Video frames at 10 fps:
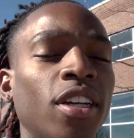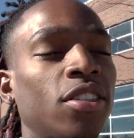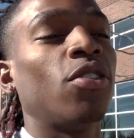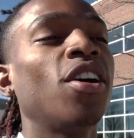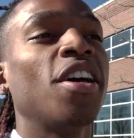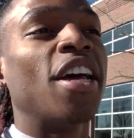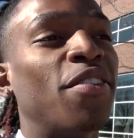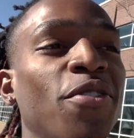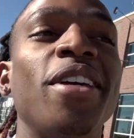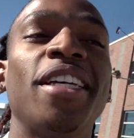So if
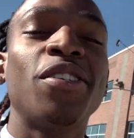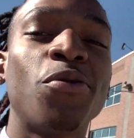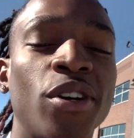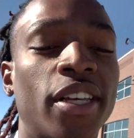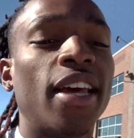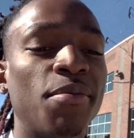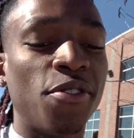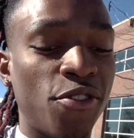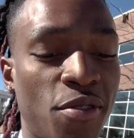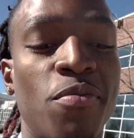we can get to 1K
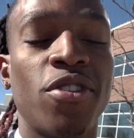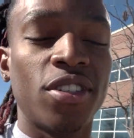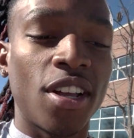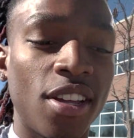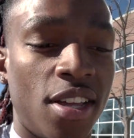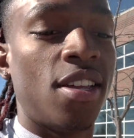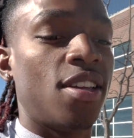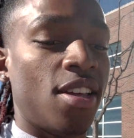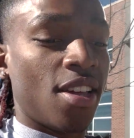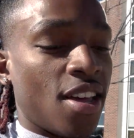before my birthday,
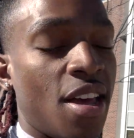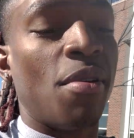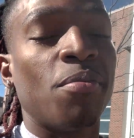and my